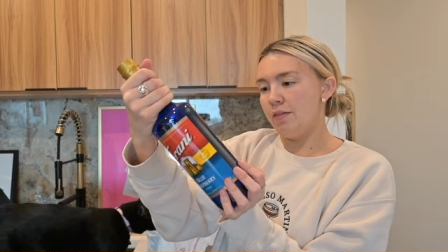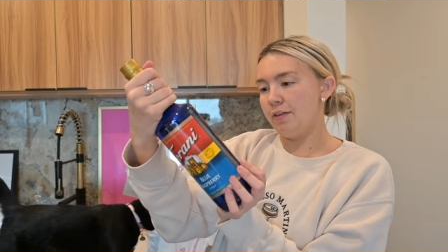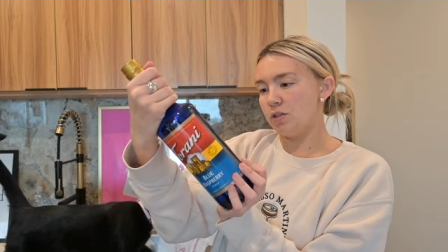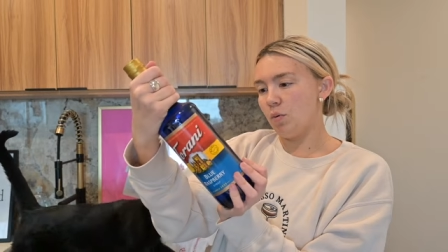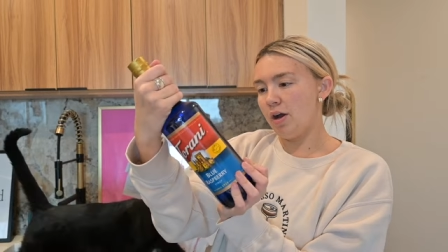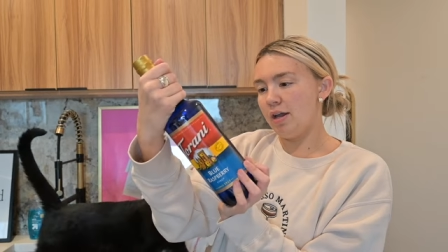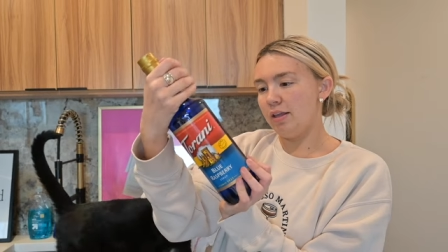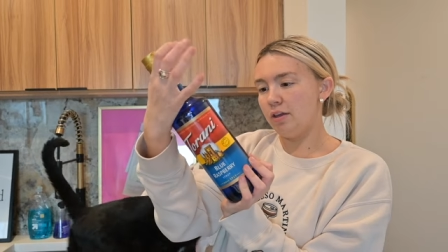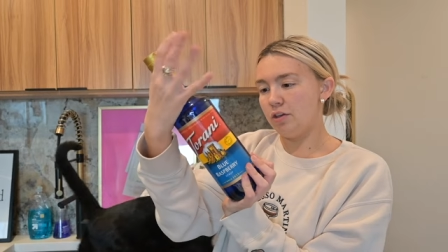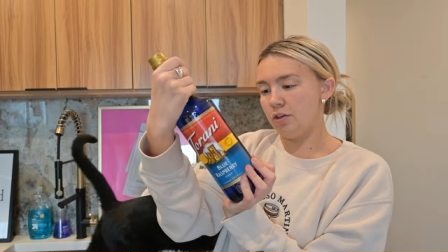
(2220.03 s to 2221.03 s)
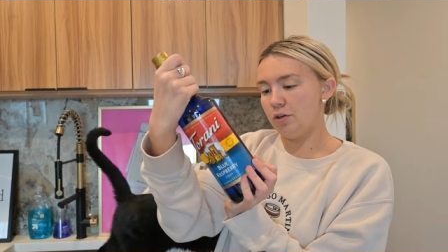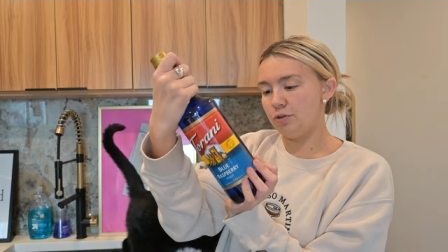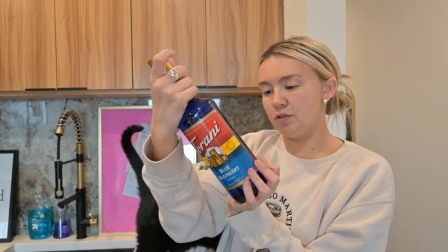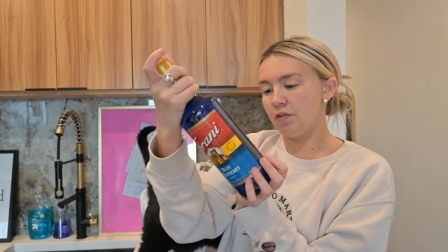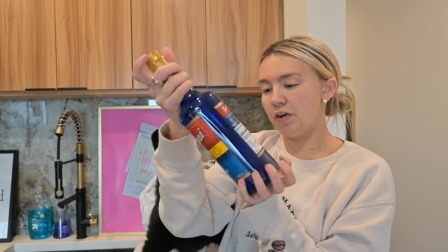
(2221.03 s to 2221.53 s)
this one
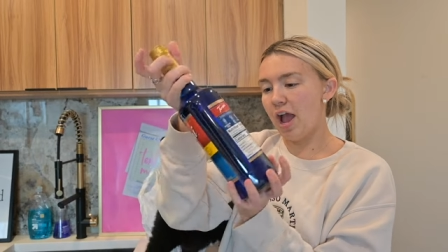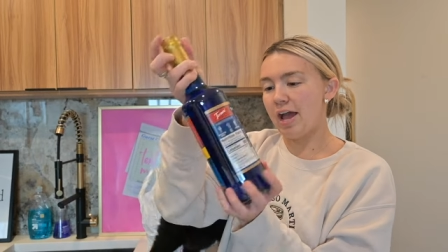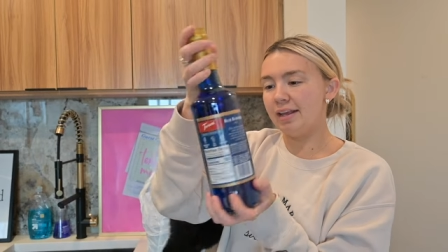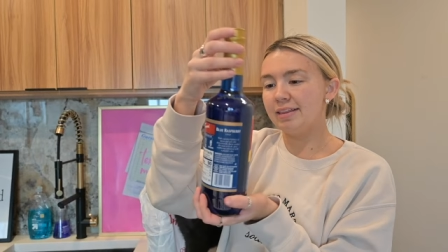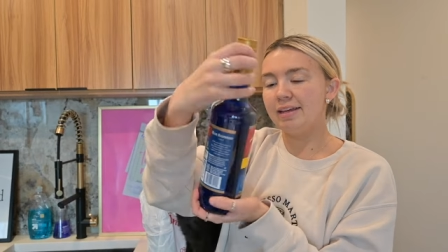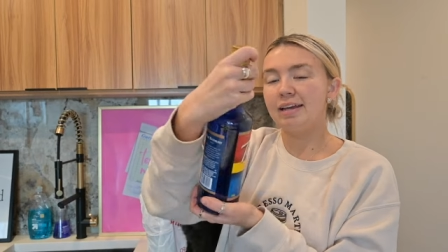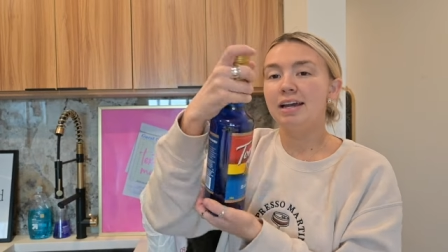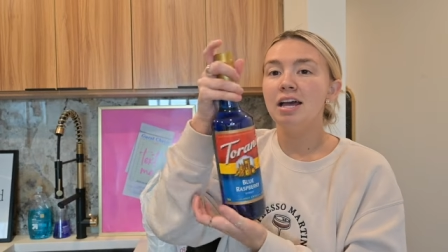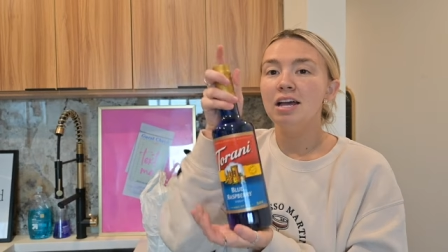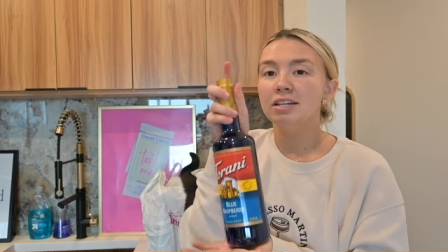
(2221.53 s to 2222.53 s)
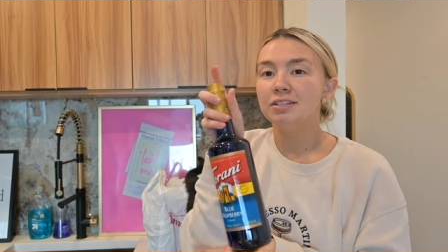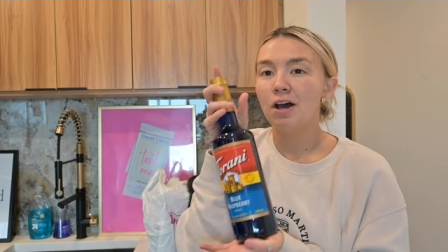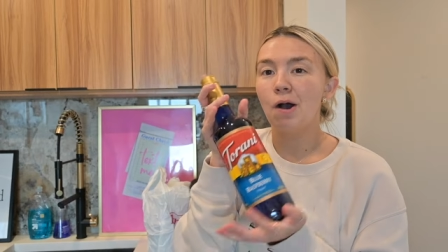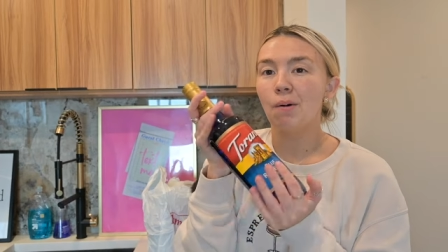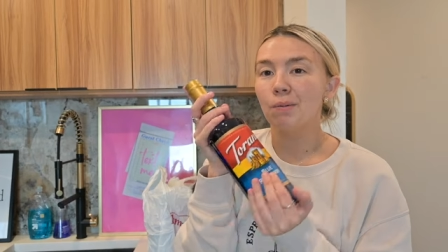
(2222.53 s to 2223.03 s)
used for anything.
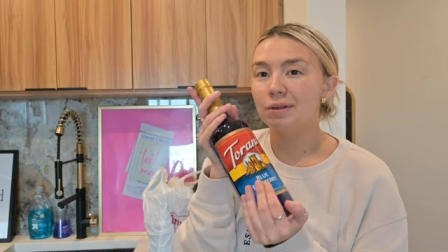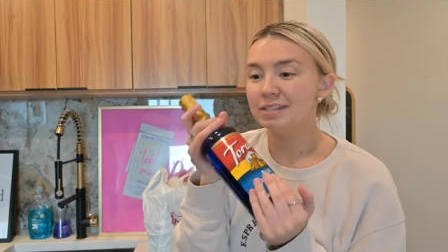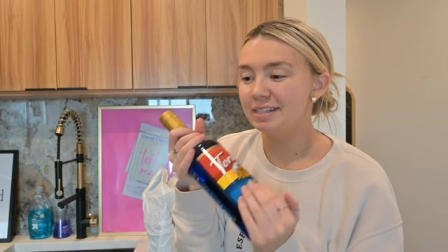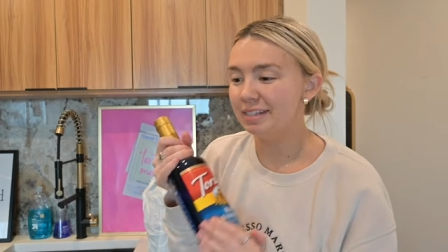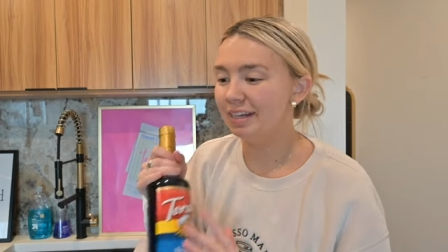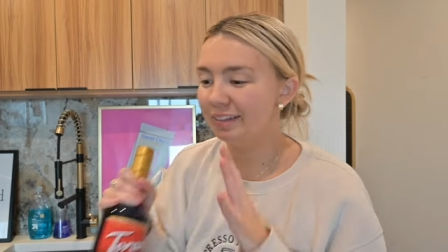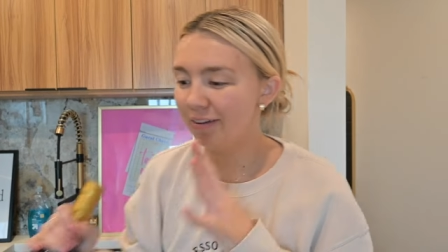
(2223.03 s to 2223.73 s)
So we'll see. I'll